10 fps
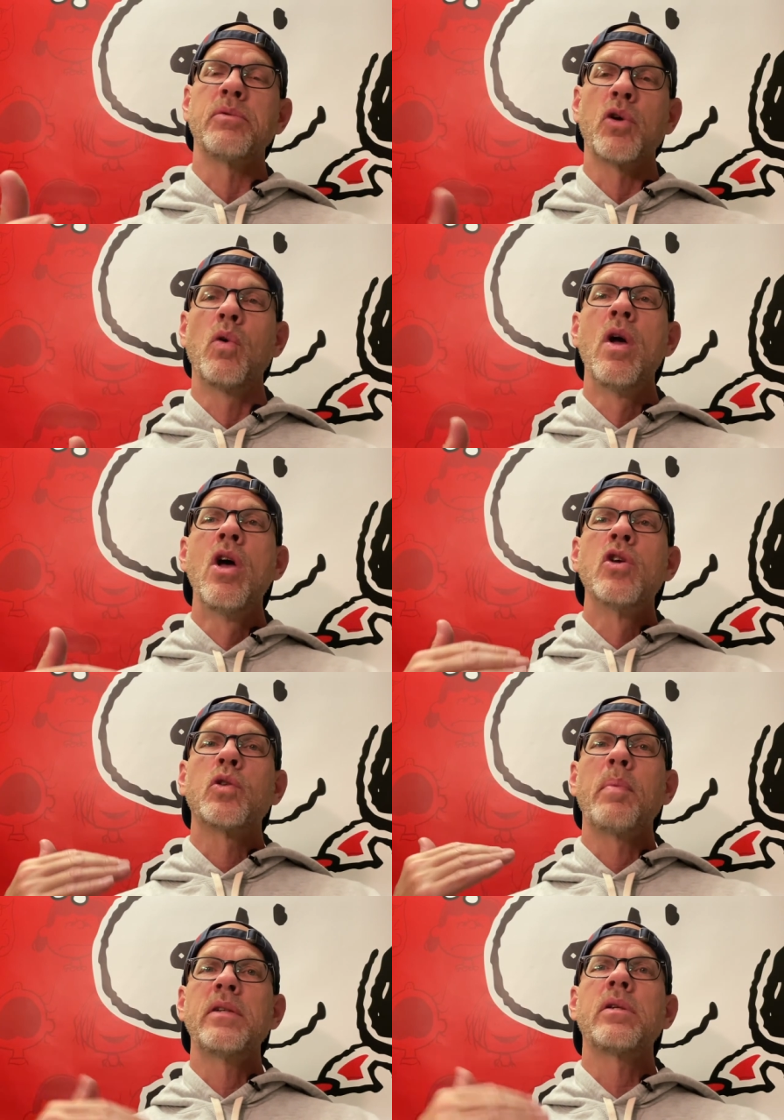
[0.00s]
So
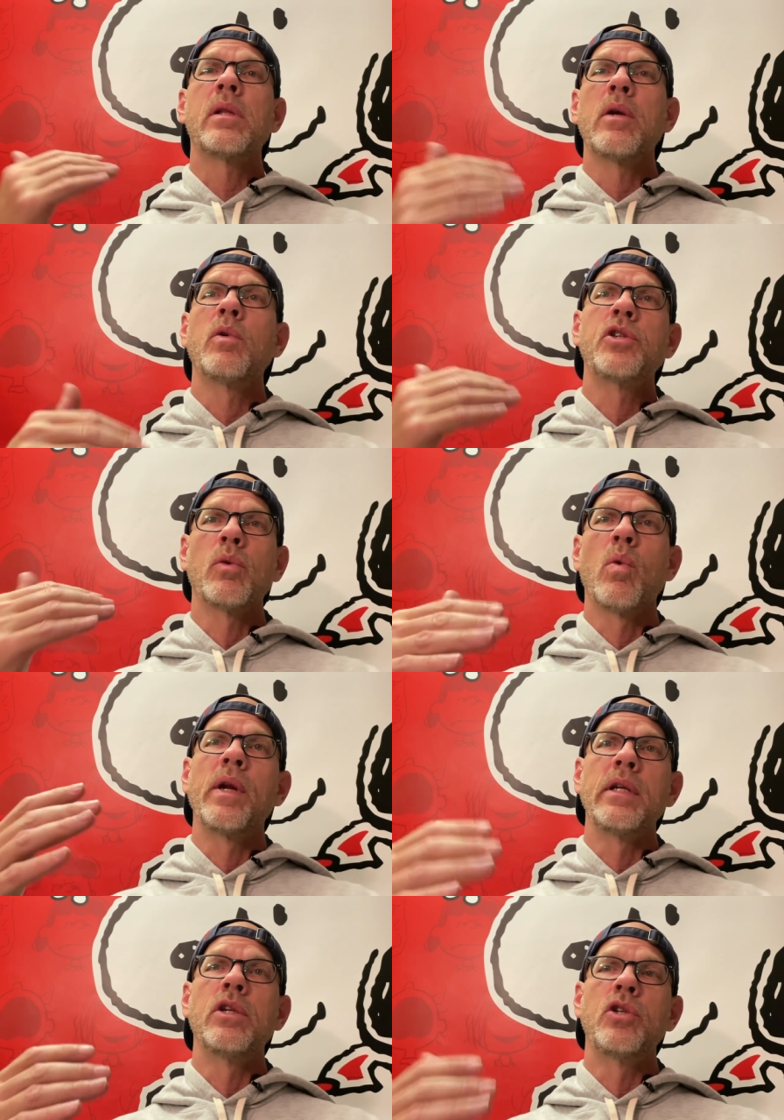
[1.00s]
so basically, what you're
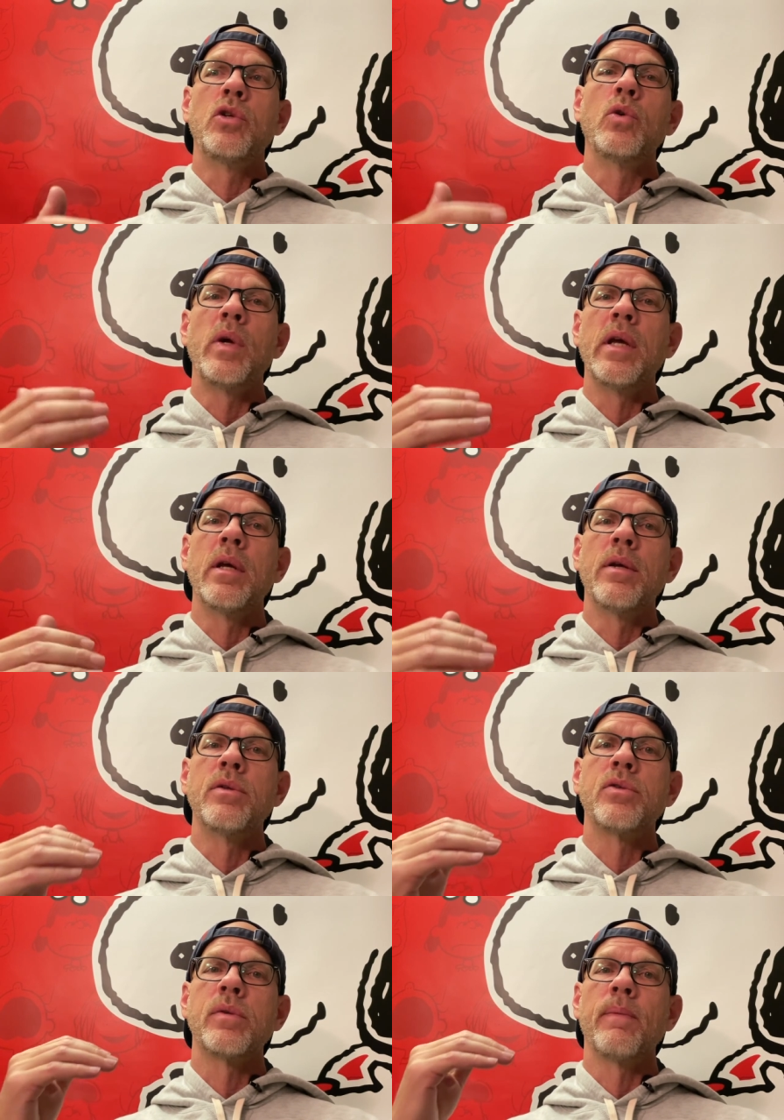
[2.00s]
wanting to do
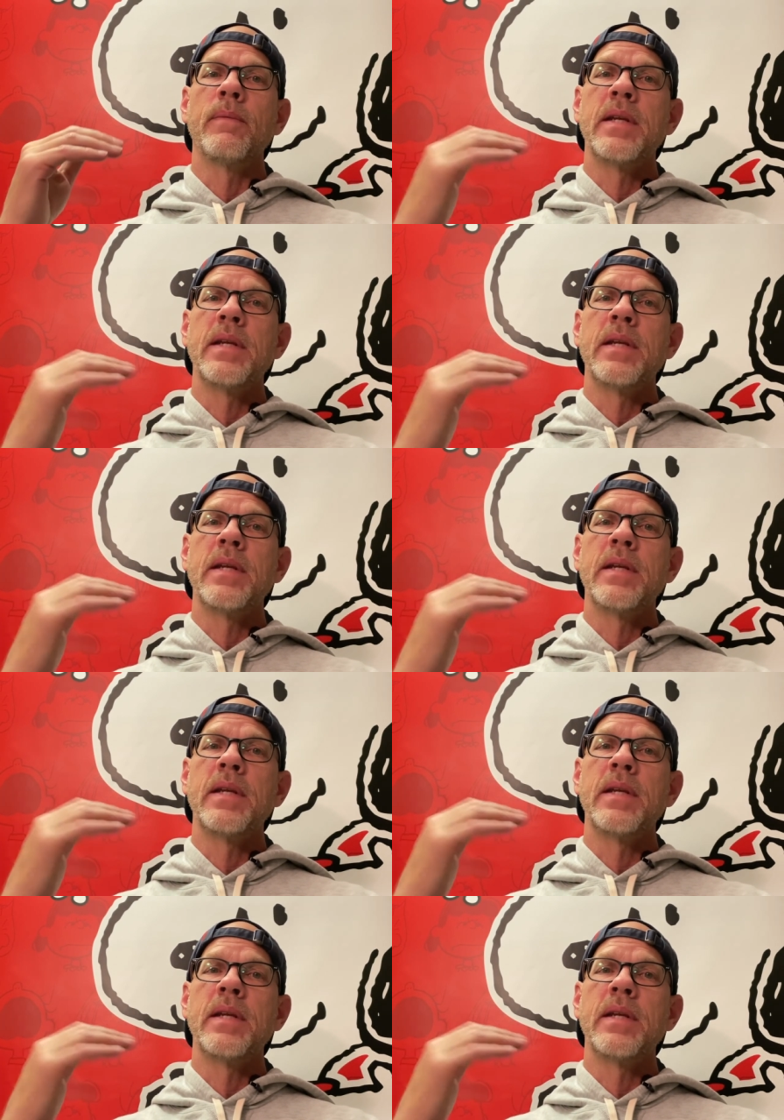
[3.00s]
is